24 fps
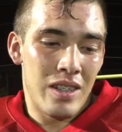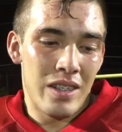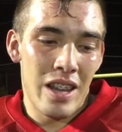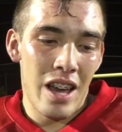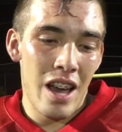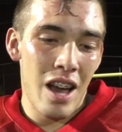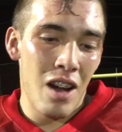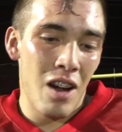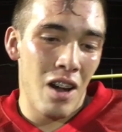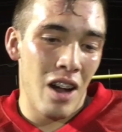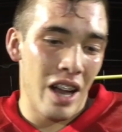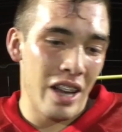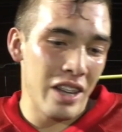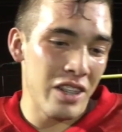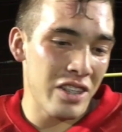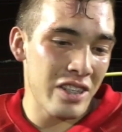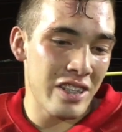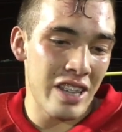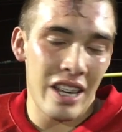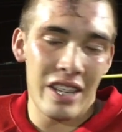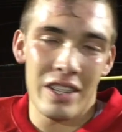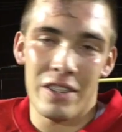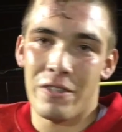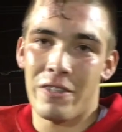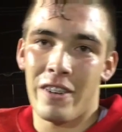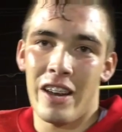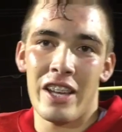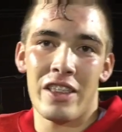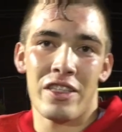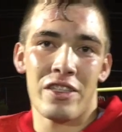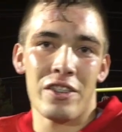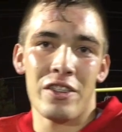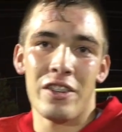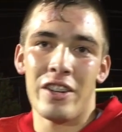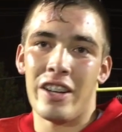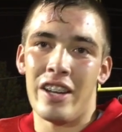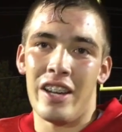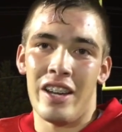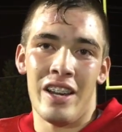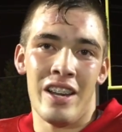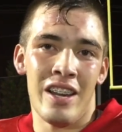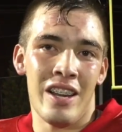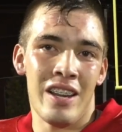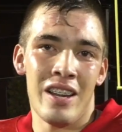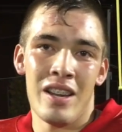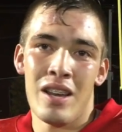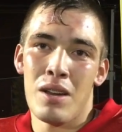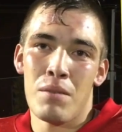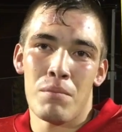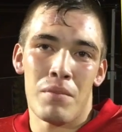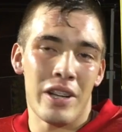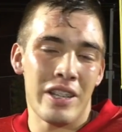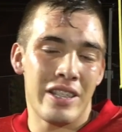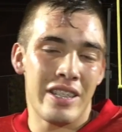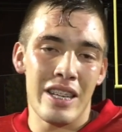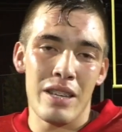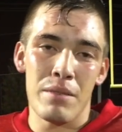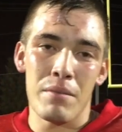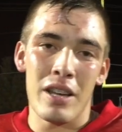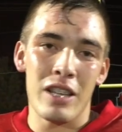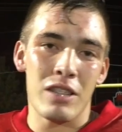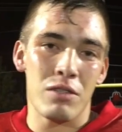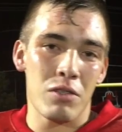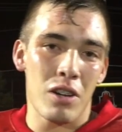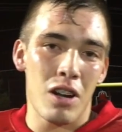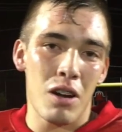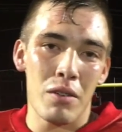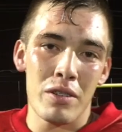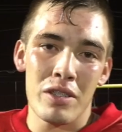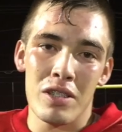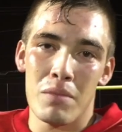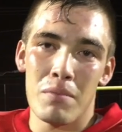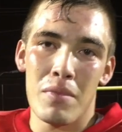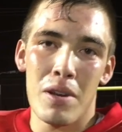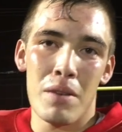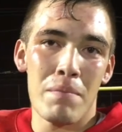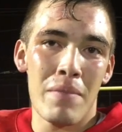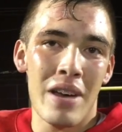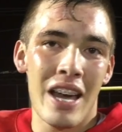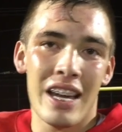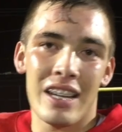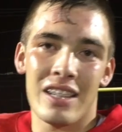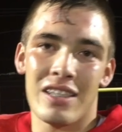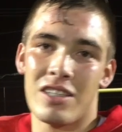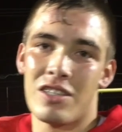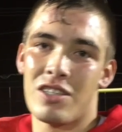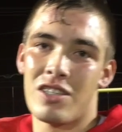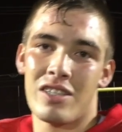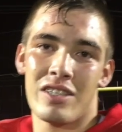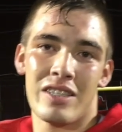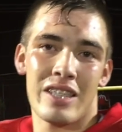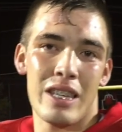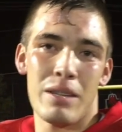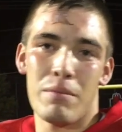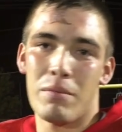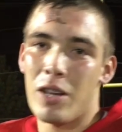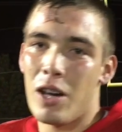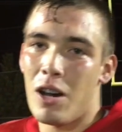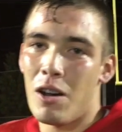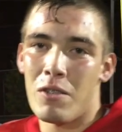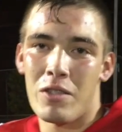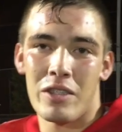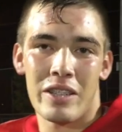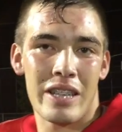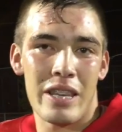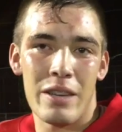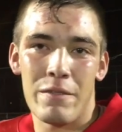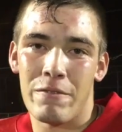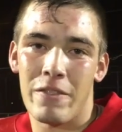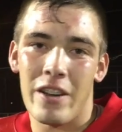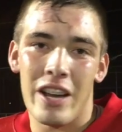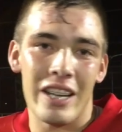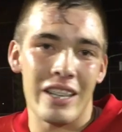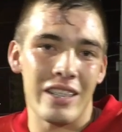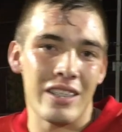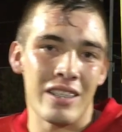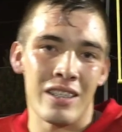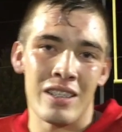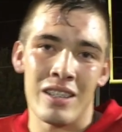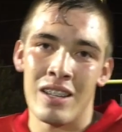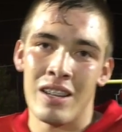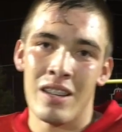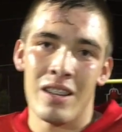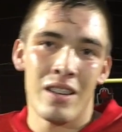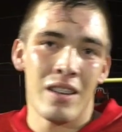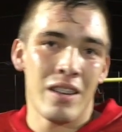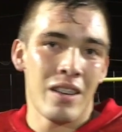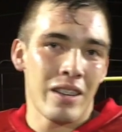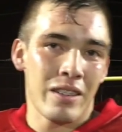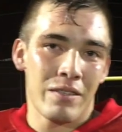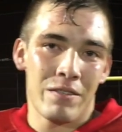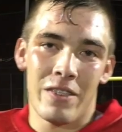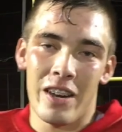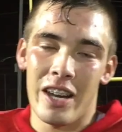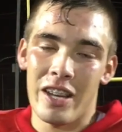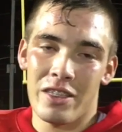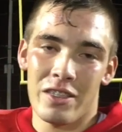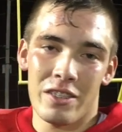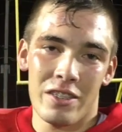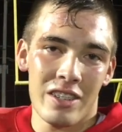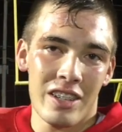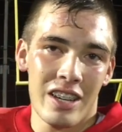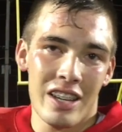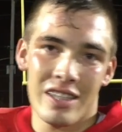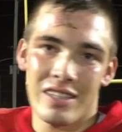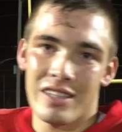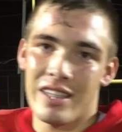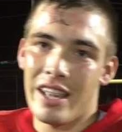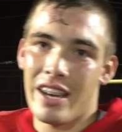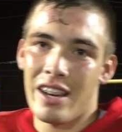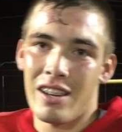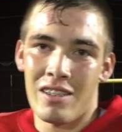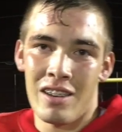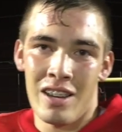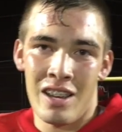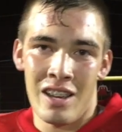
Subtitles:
No, I just had to fight through it. My teammates were always on my back to just keep going, keep fighting. Fight through the next down.